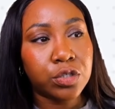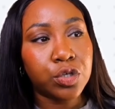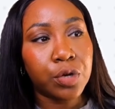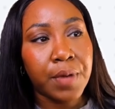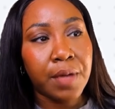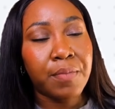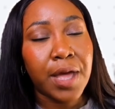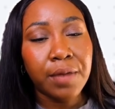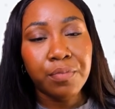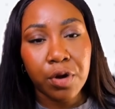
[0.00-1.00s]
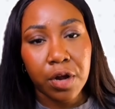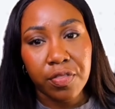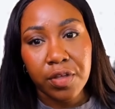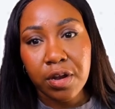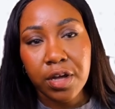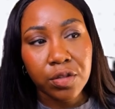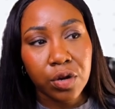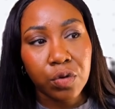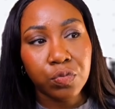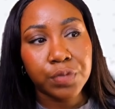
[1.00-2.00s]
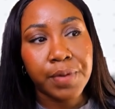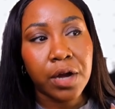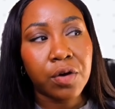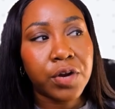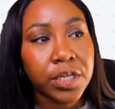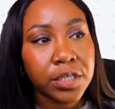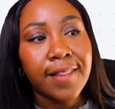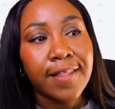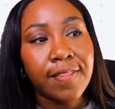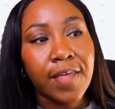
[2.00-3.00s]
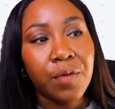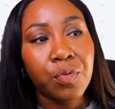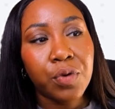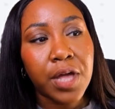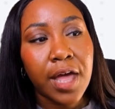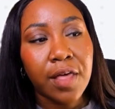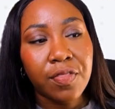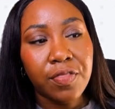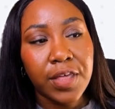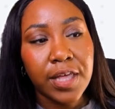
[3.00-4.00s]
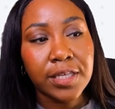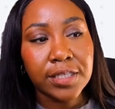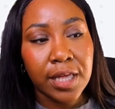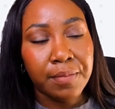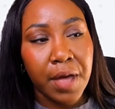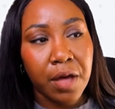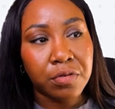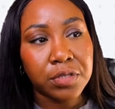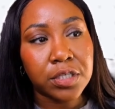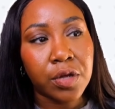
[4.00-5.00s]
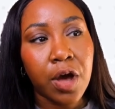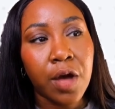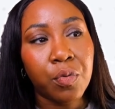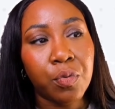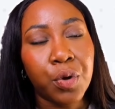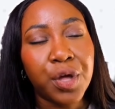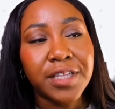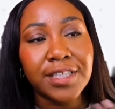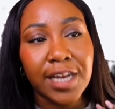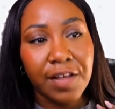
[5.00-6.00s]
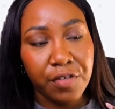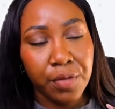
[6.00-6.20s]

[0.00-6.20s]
took my main product, the $9 launch pack on its own, then they will get these emails. So I will deliver the